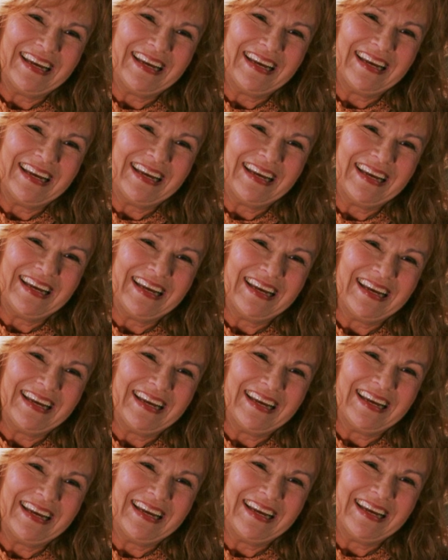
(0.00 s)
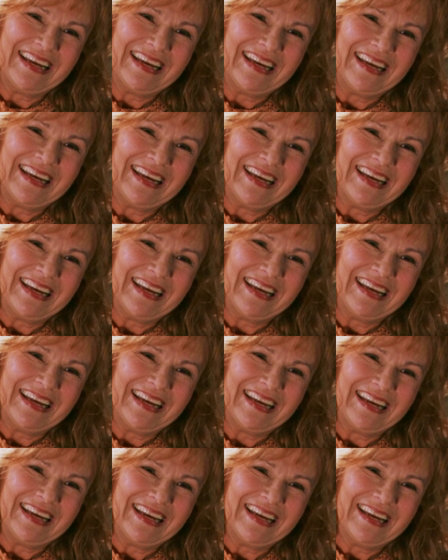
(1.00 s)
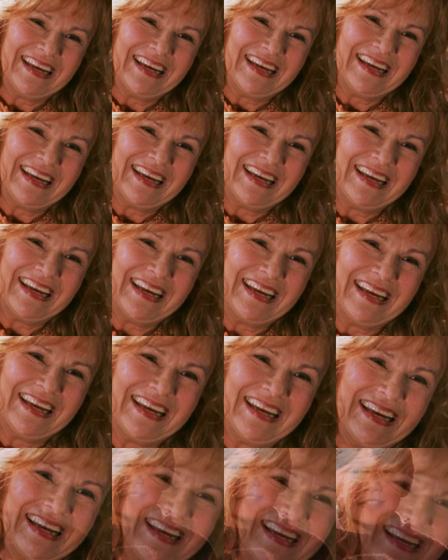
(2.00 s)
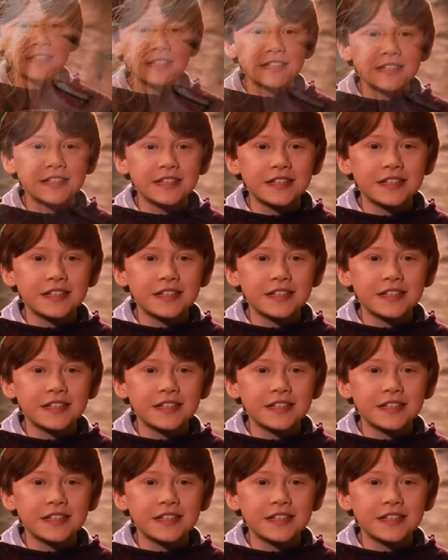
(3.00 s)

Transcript: Nothing is said.